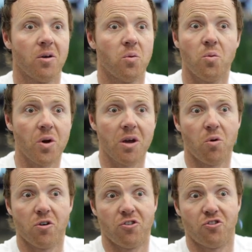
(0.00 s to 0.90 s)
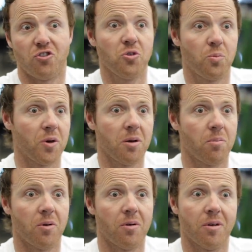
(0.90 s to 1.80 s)
we were just two
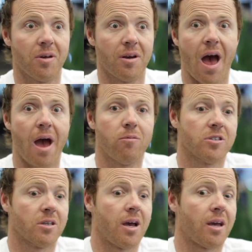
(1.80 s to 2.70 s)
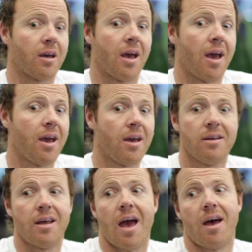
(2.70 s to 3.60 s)
people, and I was like, hey,
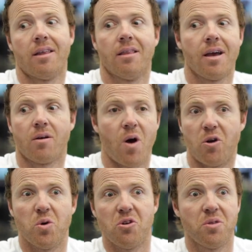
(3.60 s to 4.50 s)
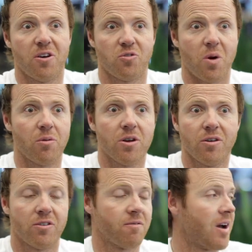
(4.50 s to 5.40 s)
Dad, like, why don't we do this? Why don't we do
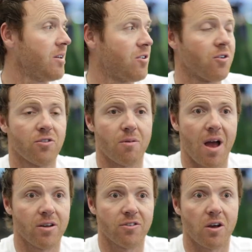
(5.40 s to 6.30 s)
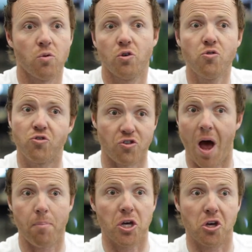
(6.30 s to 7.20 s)
this? And finally he turns around and he's like, well, who's
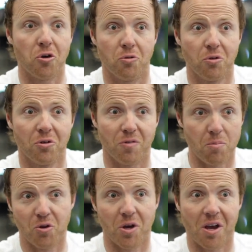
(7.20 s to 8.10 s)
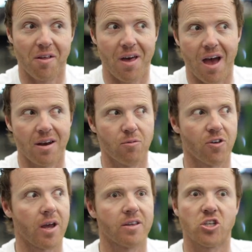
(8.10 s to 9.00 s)
stopping you from doing all that. And it was
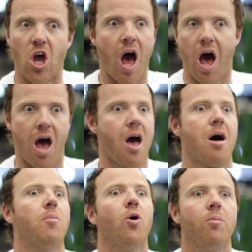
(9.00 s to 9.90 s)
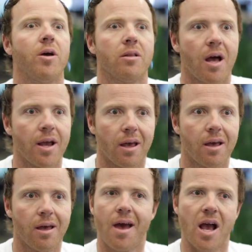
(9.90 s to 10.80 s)
like this aha moment, like,
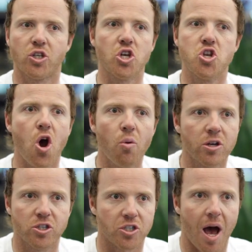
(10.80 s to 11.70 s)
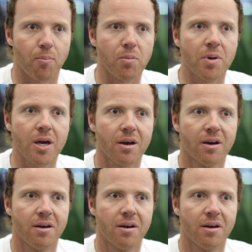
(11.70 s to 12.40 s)
actually no one's stopping me.